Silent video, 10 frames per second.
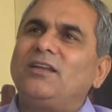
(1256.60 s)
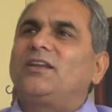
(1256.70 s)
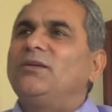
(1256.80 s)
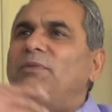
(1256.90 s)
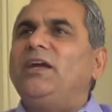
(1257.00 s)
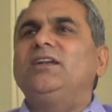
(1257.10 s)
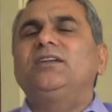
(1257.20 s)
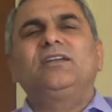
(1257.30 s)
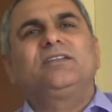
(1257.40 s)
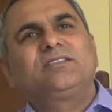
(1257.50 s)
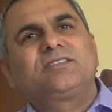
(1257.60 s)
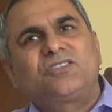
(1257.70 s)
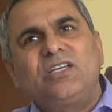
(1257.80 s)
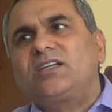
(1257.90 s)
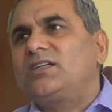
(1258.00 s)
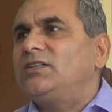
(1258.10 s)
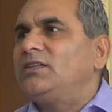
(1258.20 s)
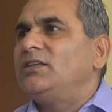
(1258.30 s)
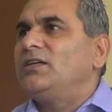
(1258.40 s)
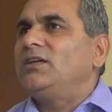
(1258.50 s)
remained sick,
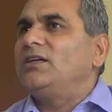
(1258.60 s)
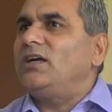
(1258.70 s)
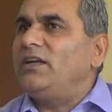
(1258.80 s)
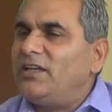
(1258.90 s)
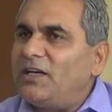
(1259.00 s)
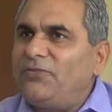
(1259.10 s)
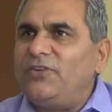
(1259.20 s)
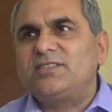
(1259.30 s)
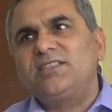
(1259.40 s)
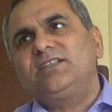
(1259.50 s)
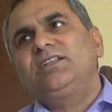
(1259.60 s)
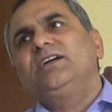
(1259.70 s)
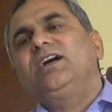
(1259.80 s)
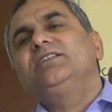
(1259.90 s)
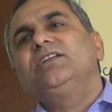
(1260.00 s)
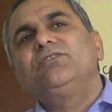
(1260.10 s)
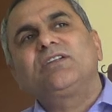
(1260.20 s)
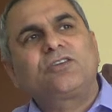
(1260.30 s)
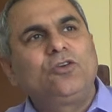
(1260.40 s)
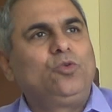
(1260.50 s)
in deficit, and they
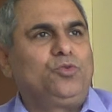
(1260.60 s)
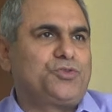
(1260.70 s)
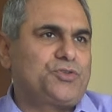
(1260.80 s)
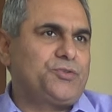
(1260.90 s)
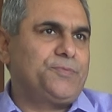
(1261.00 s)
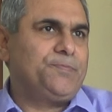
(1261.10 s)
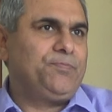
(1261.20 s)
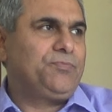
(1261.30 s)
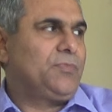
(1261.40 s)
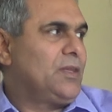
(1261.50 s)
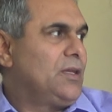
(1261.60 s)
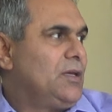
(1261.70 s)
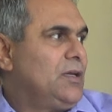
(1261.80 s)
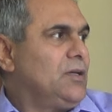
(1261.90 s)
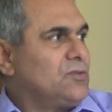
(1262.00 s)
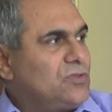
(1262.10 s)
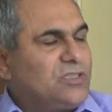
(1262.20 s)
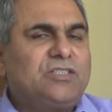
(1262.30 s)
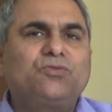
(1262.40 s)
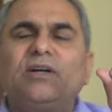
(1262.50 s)
were closed. So
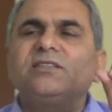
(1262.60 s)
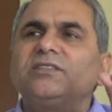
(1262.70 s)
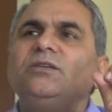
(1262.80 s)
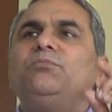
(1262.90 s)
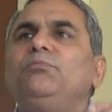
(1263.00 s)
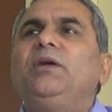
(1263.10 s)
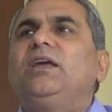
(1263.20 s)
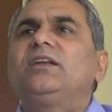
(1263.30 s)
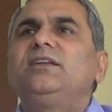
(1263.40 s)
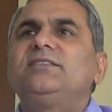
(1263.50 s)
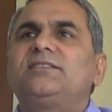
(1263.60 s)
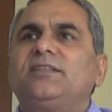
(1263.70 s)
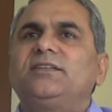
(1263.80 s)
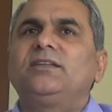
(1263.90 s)
this was the main reason.